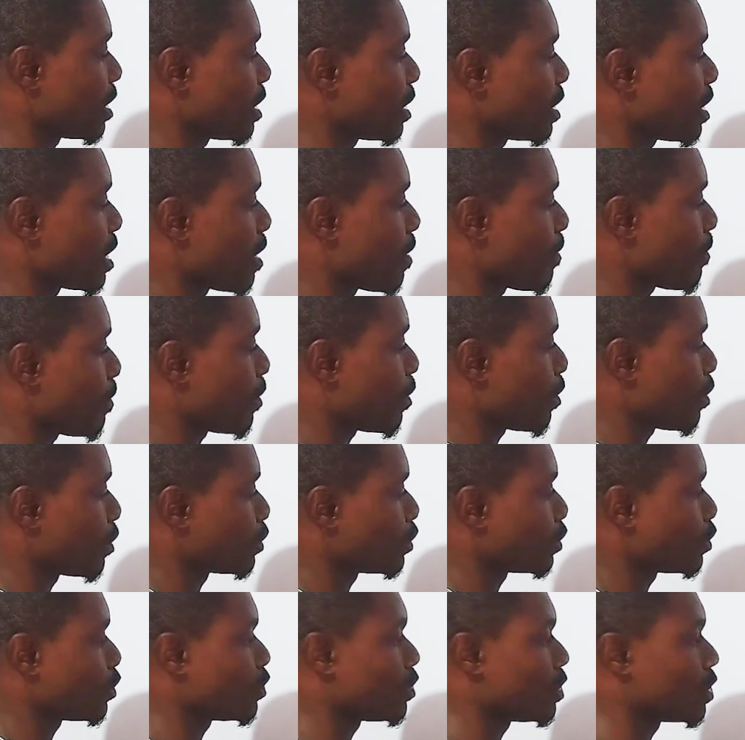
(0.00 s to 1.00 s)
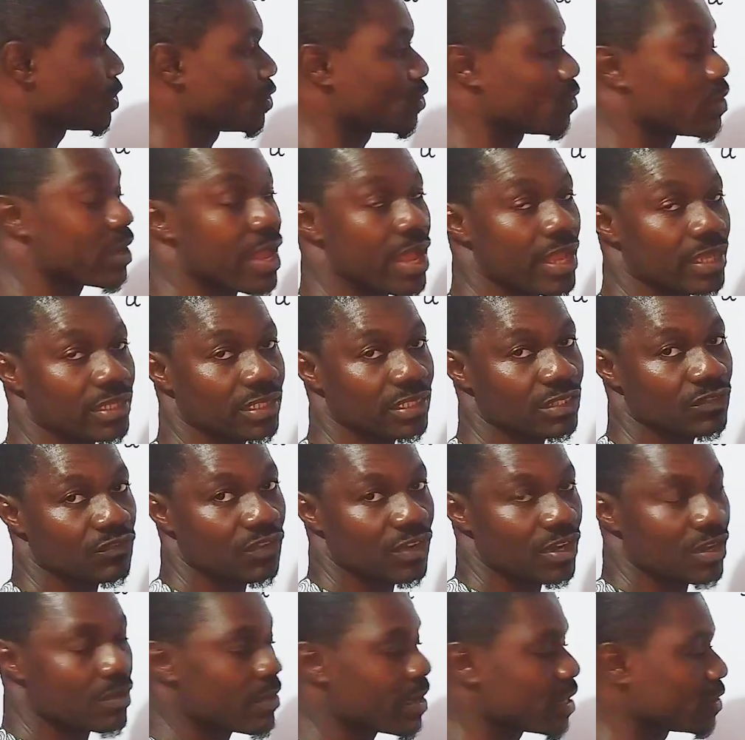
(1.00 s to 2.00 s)
then plus two raised to x
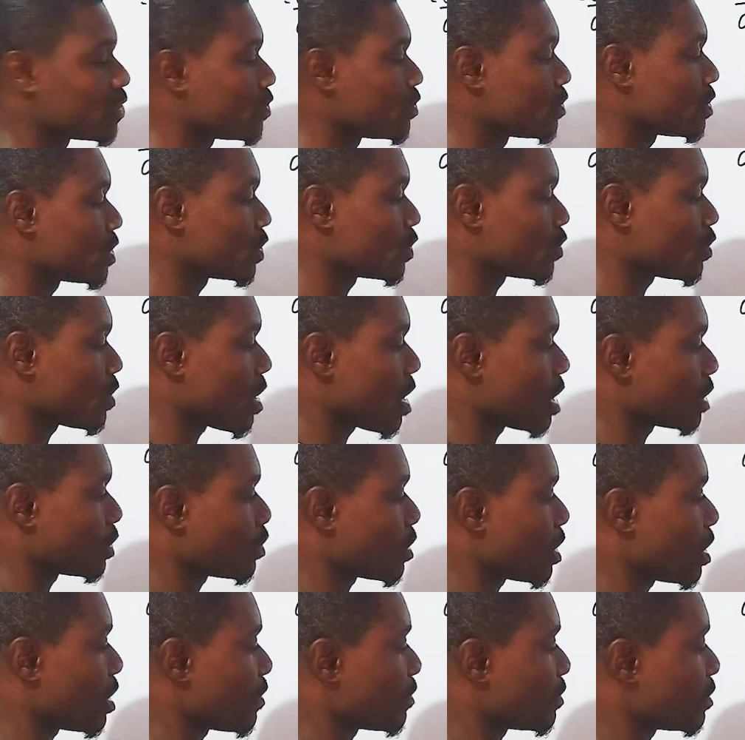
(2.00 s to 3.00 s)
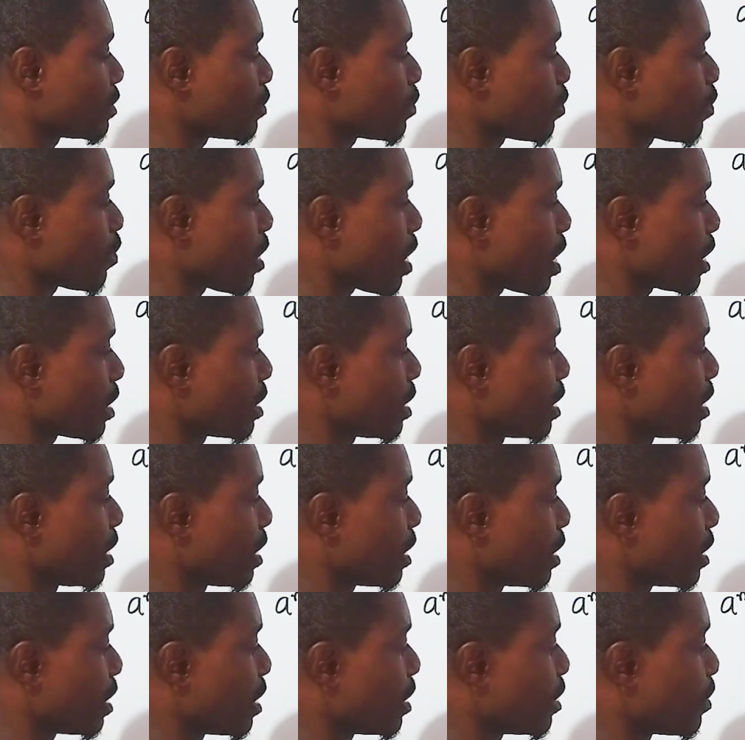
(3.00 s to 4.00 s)
divided by two raised to x, we are left with one,
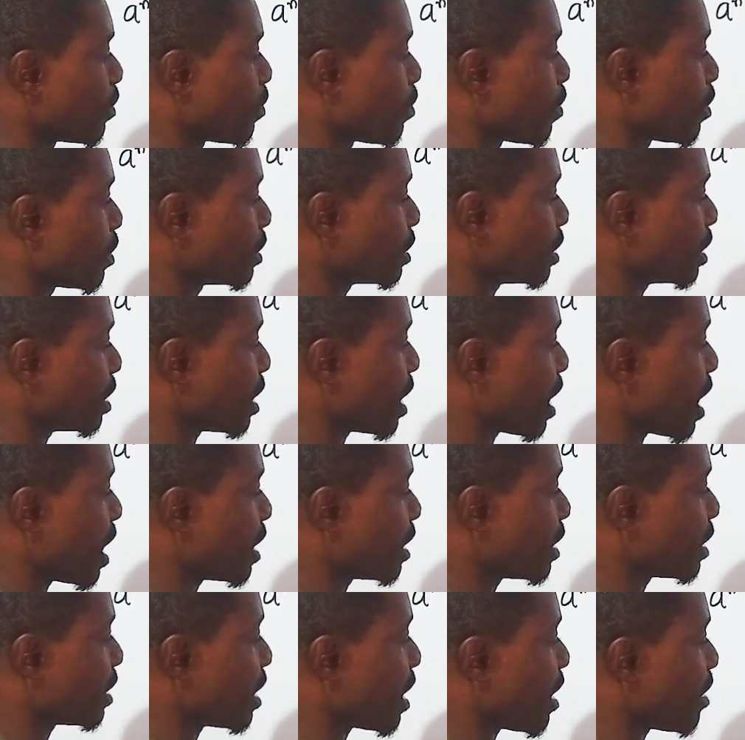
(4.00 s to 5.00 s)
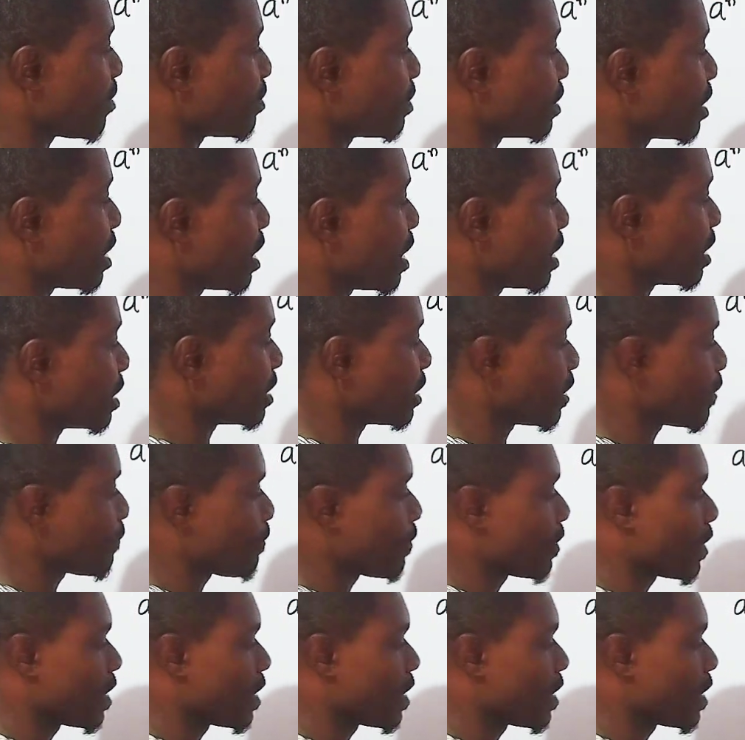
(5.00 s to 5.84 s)
then equals nine times eight.